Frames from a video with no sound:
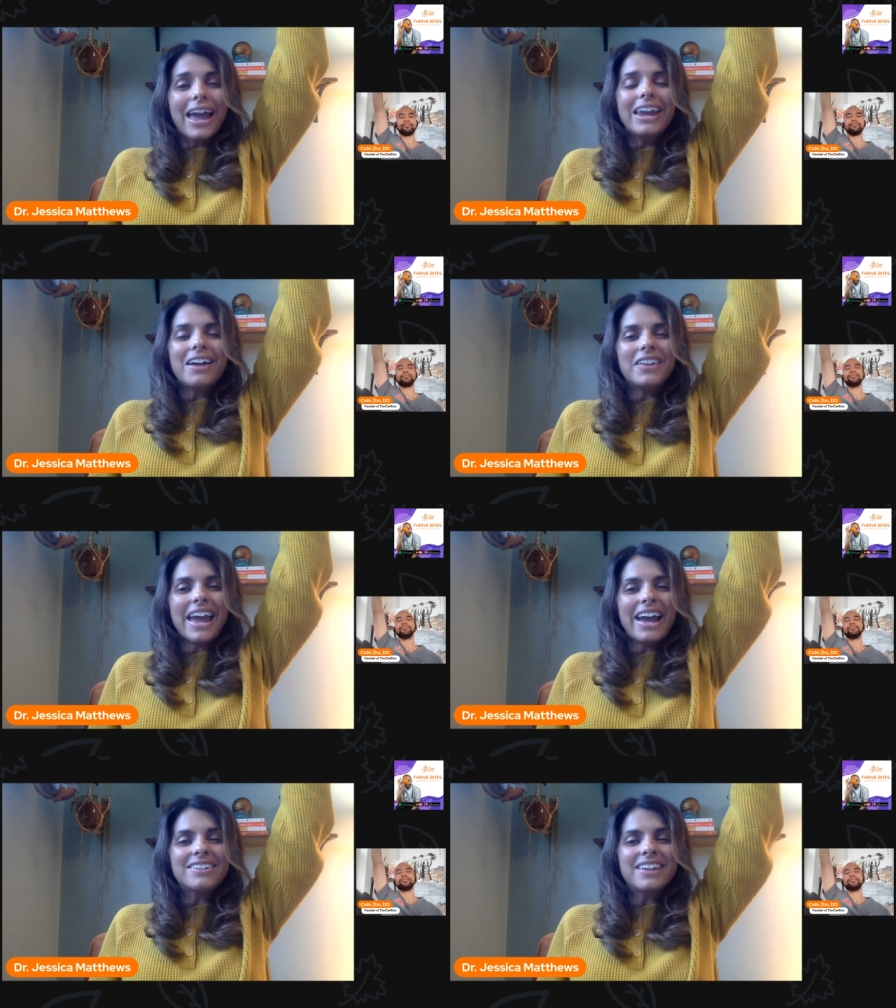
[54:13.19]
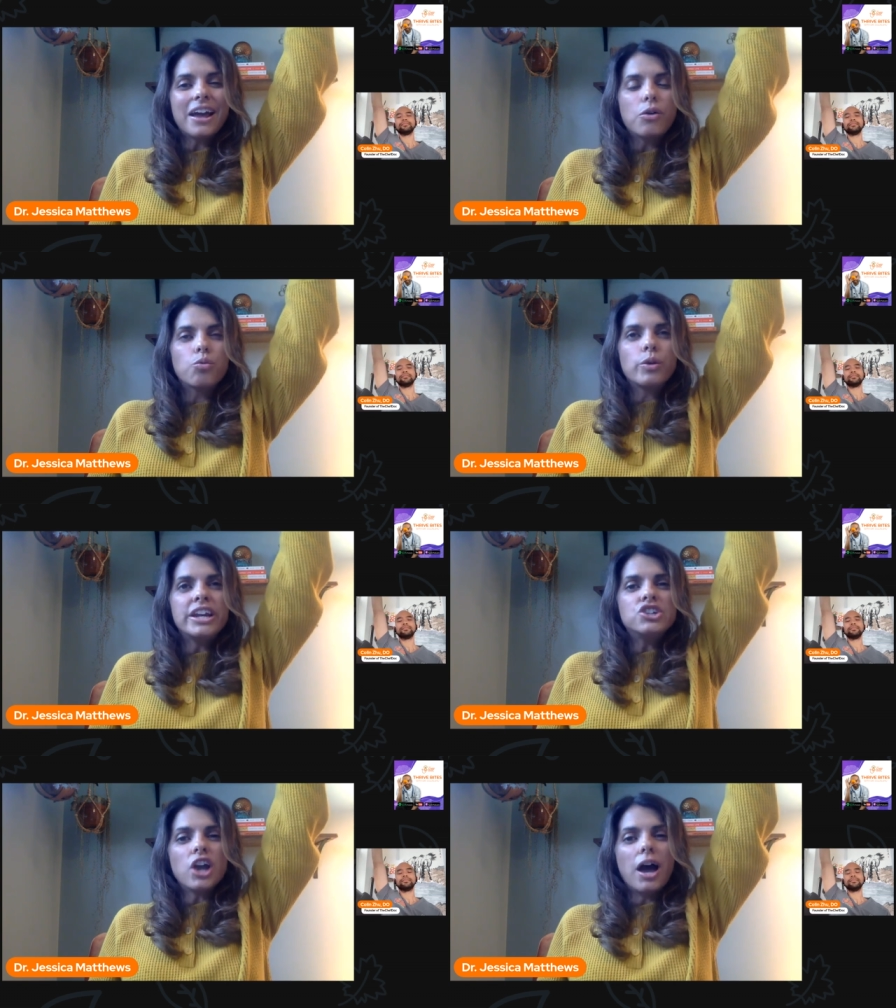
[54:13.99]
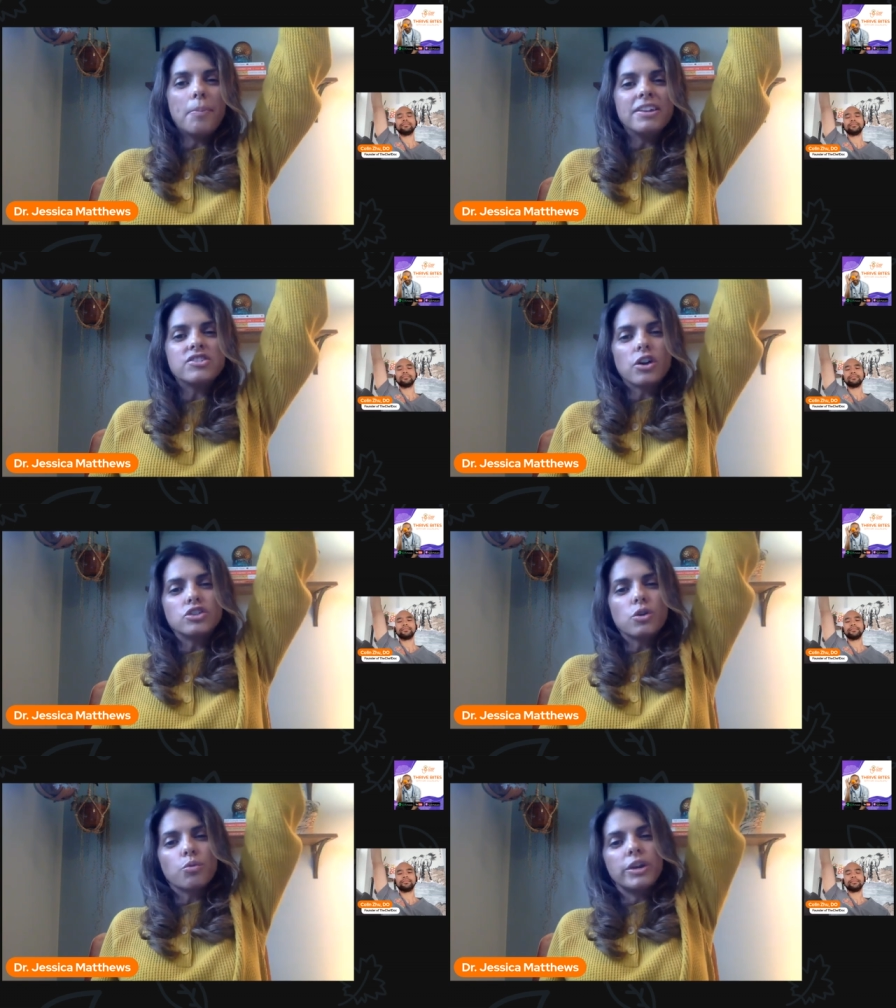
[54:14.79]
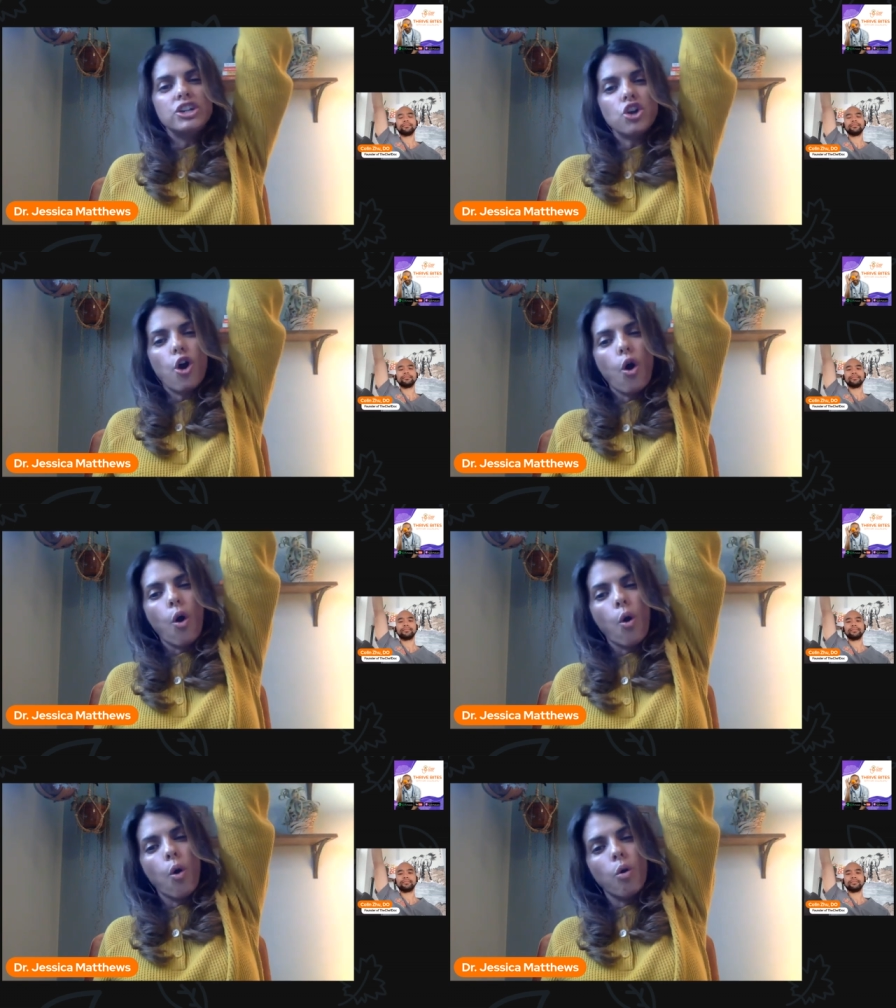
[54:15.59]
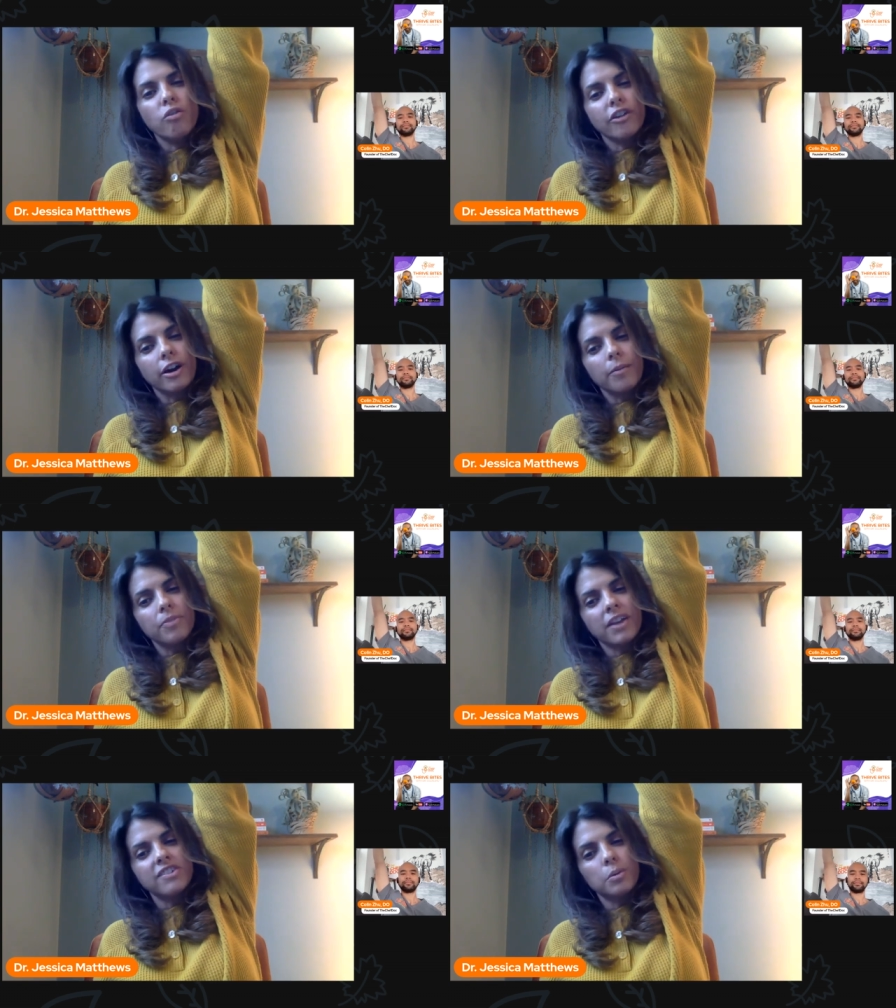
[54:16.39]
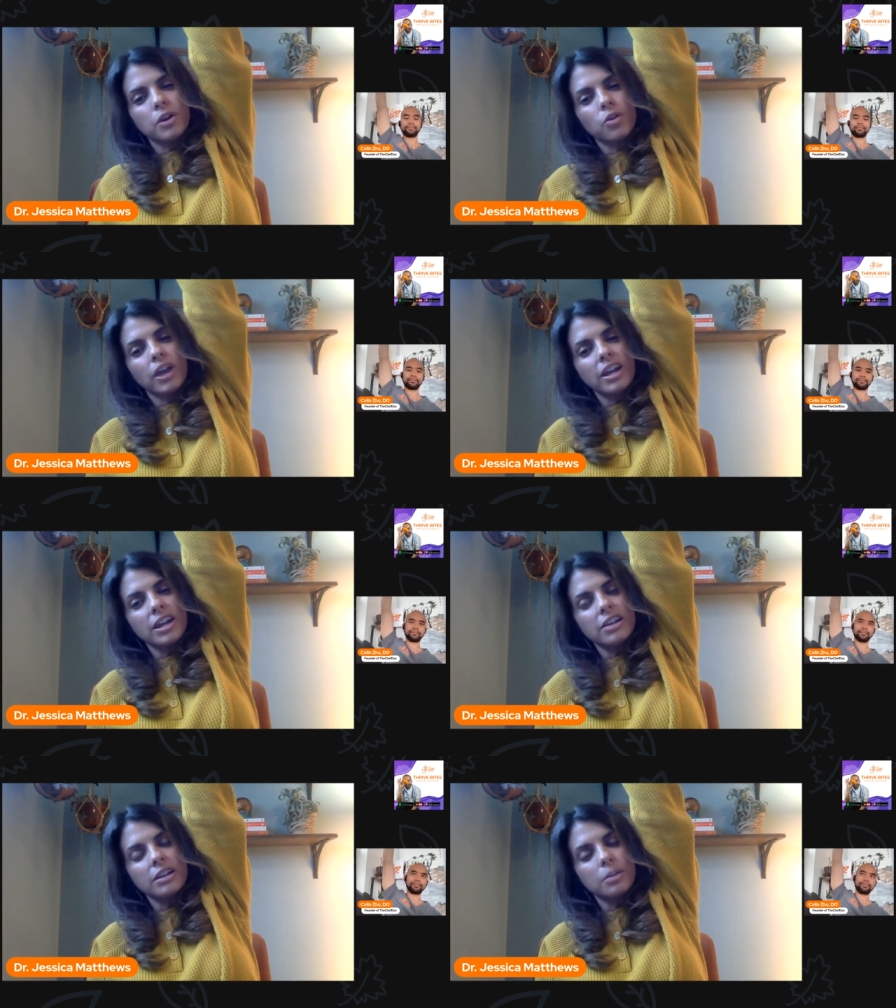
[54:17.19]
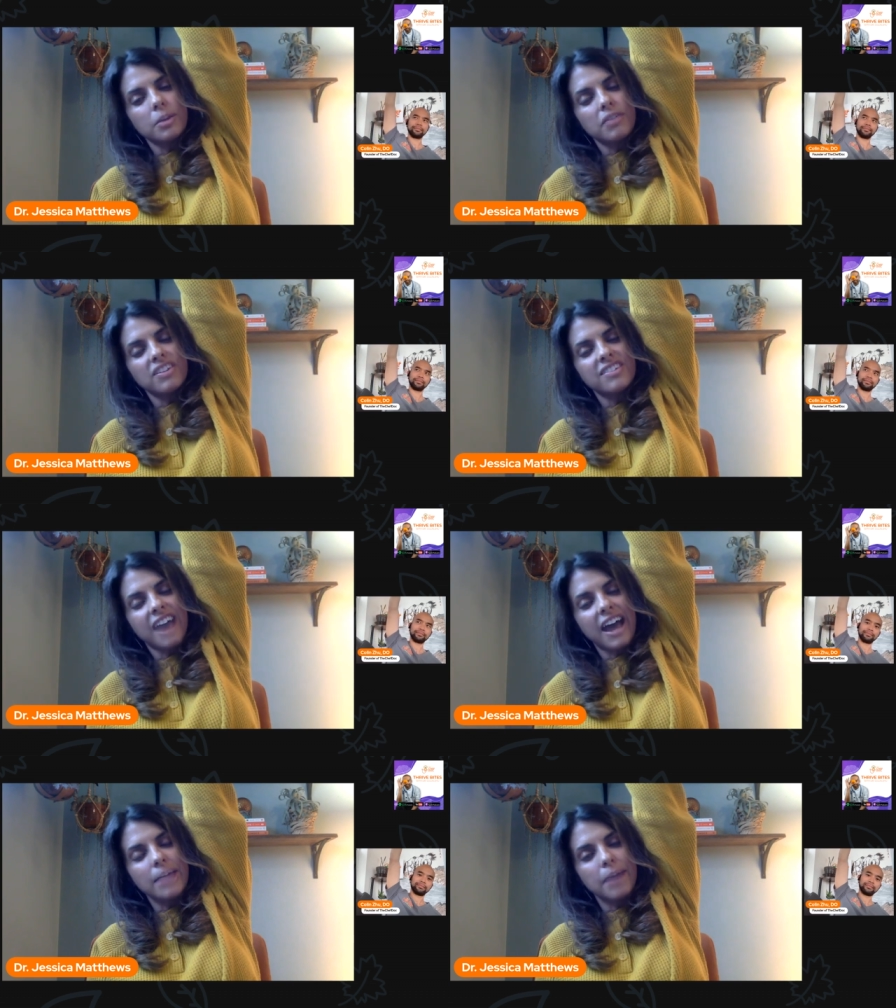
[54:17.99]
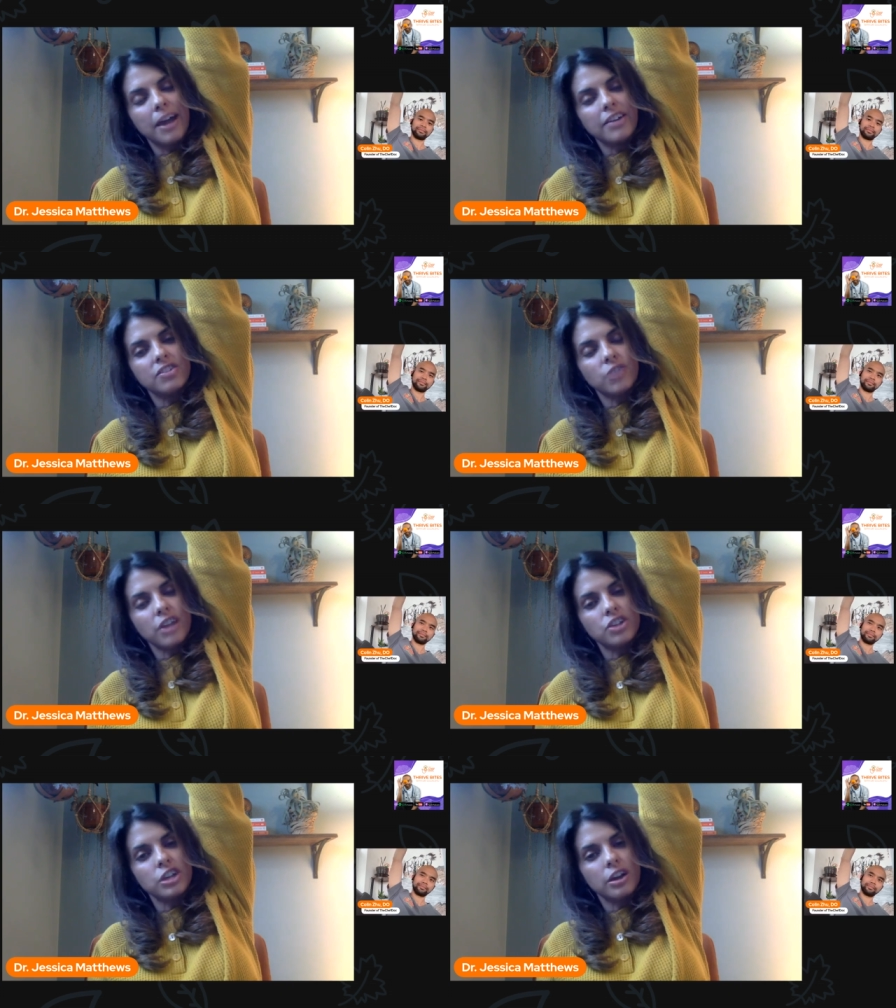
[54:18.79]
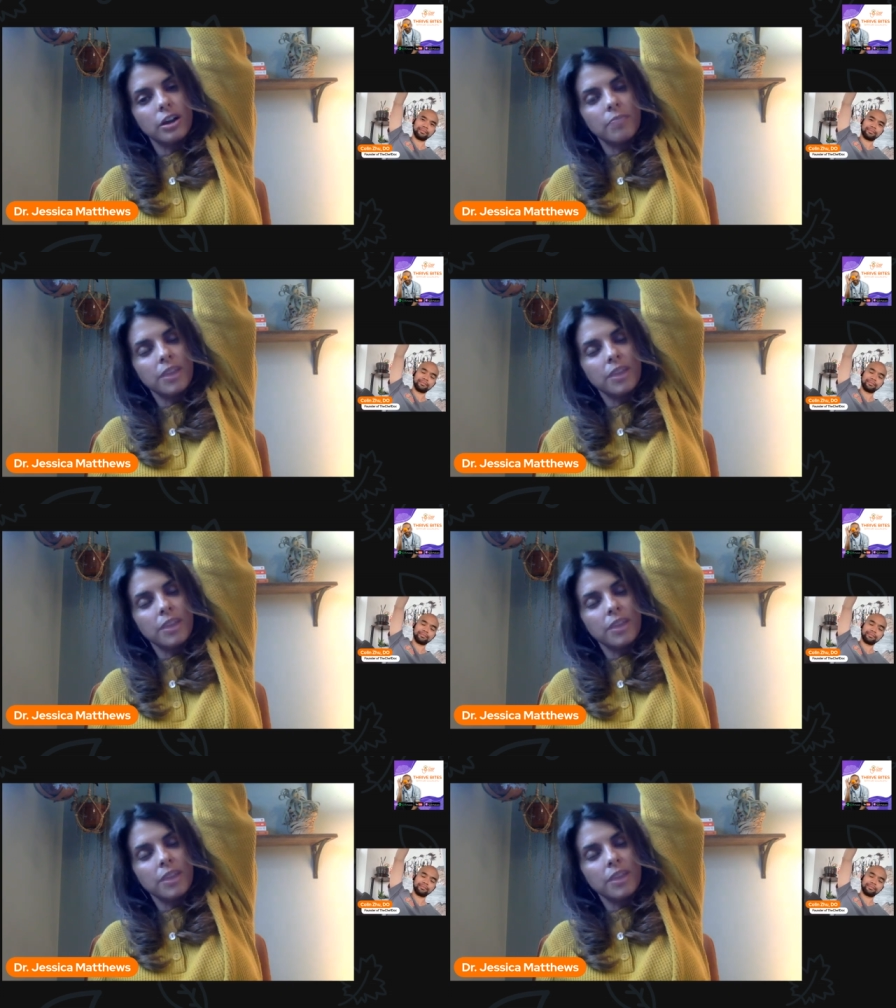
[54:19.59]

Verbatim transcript: And on the exhale, reach up and start to reach over. And so we're creating a little bit of a side body stretch here.